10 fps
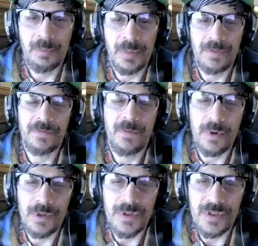be
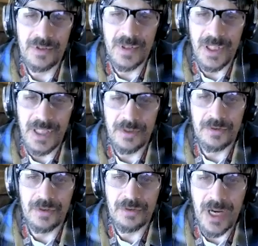forced to get your
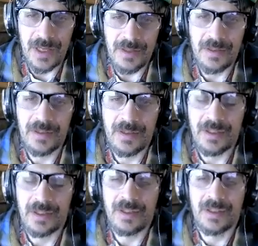strength
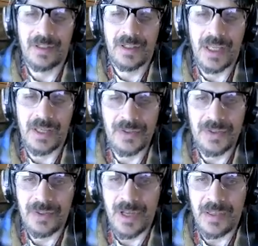
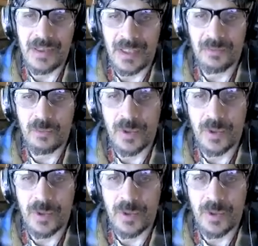is, I think,